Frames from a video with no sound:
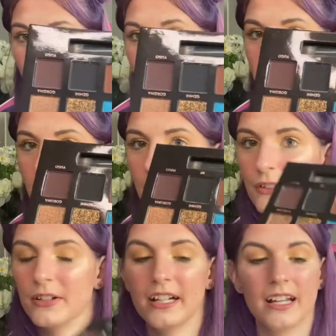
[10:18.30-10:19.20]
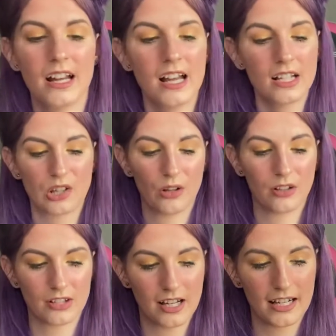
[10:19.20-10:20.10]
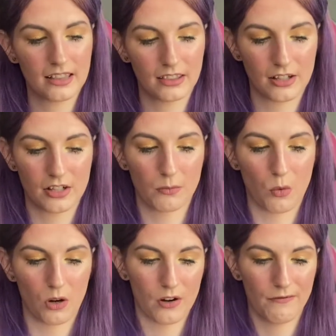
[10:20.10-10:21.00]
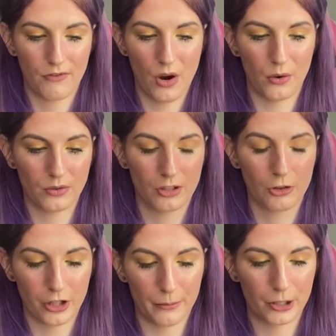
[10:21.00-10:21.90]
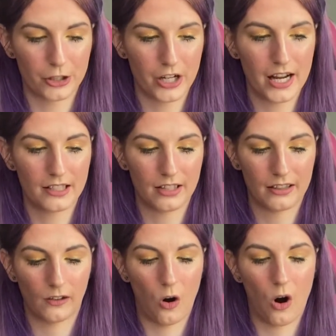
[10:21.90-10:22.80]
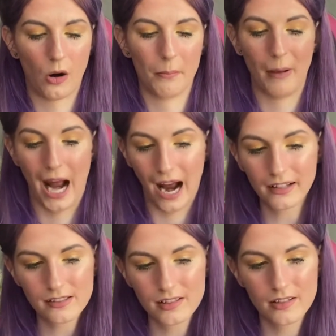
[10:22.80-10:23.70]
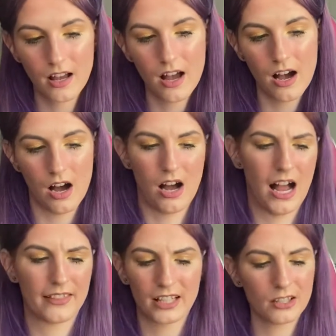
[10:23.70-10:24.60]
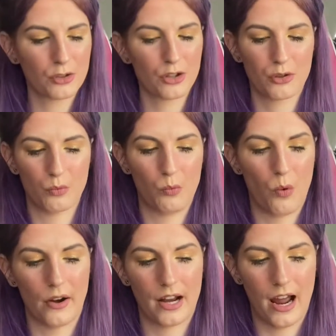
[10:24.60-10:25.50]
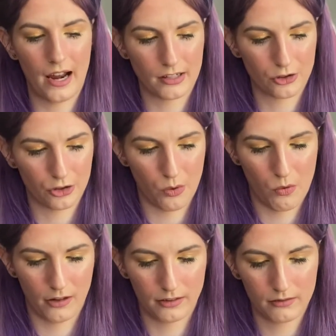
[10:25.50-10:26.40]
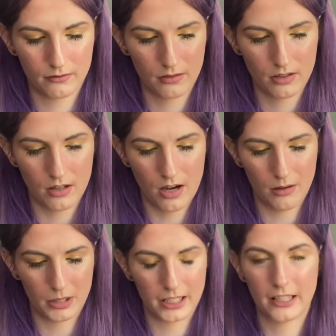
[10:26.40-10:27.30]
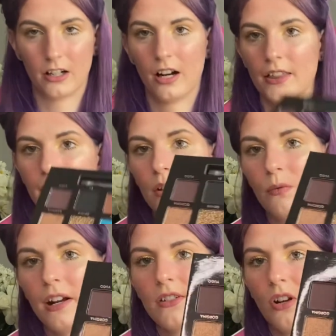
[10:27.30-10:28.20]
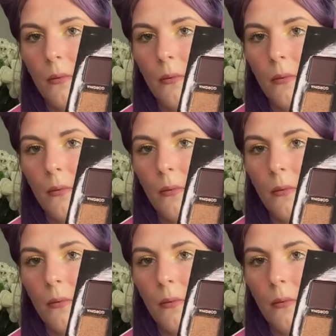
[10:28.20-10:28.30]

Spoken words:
really glittery. So it looks like there's more of those shimmer shades than there are mattes. I think it's just one extra one in here, and then the rest are